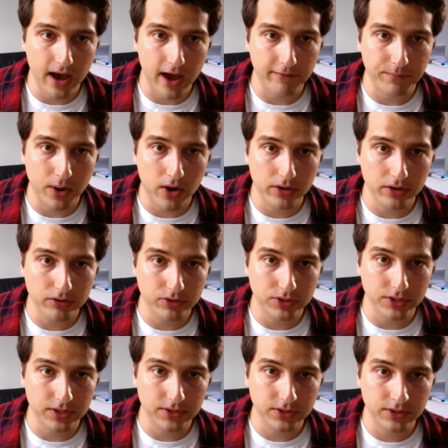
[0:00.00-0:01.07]
I bought your
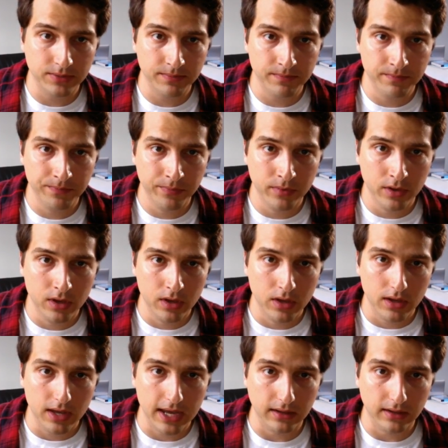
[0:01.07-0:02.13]
system
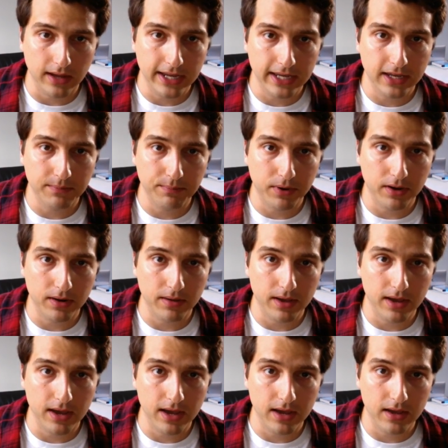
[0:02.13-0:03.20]
and like it, but
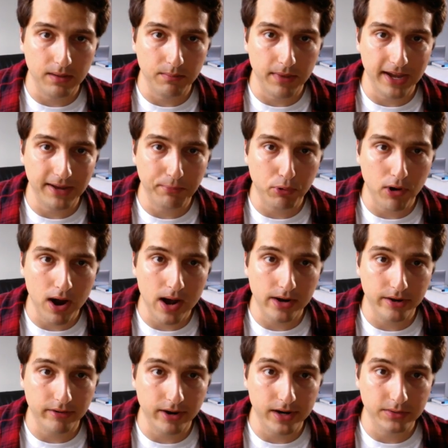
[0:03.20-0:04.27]
make
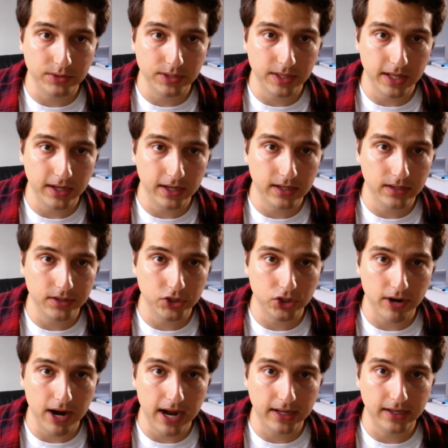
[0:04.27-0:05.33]
progress, then get
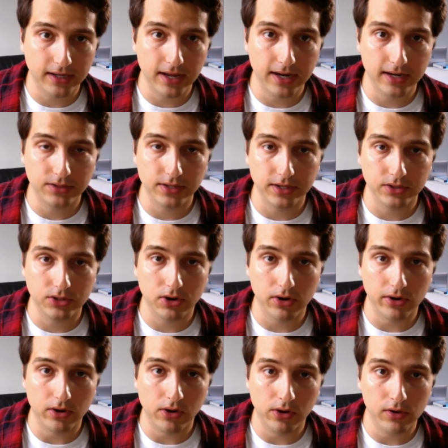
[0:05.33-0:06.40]
distracted, and it's like
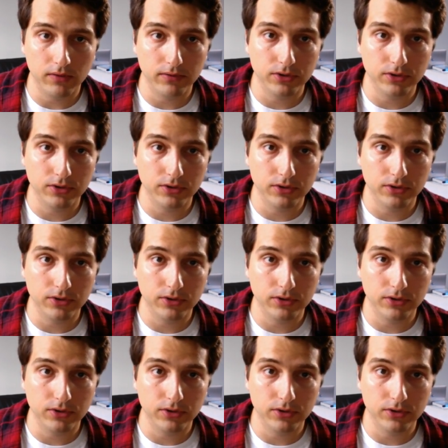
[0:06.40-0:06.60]
starting all over.